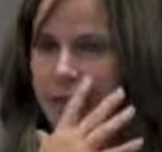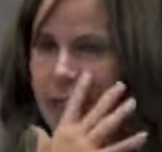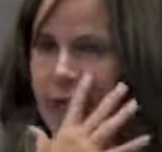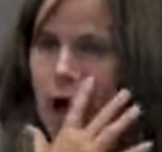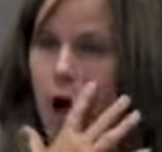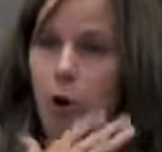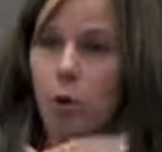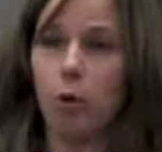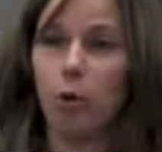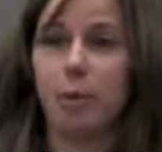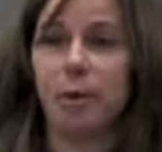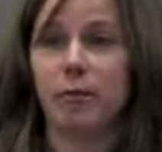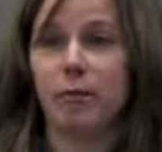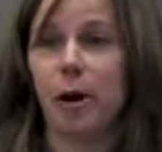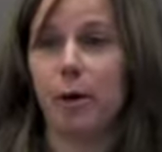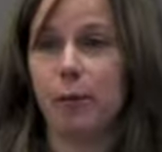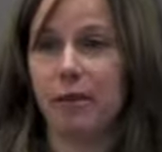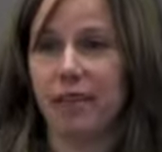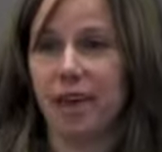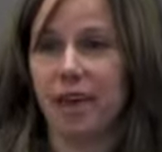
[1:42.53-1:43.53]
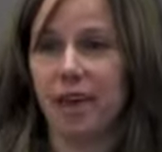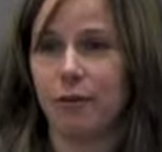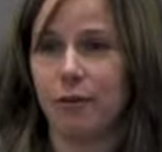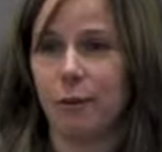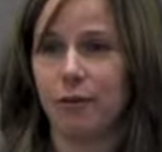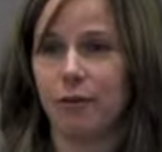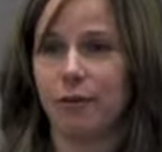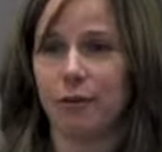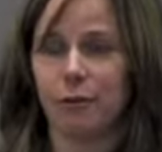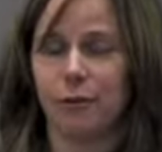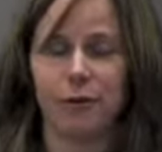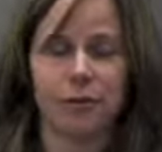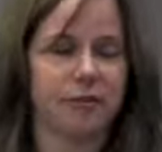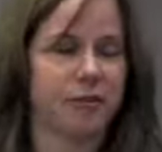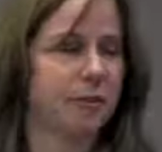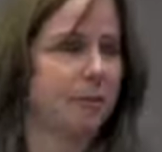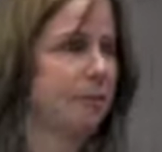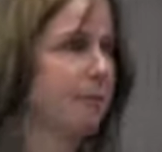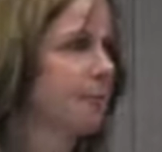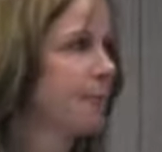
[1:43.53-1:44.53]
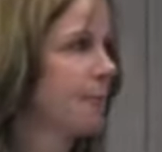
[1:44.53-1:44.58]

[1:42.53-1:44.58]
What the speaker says: that all will be well with K-12 schools.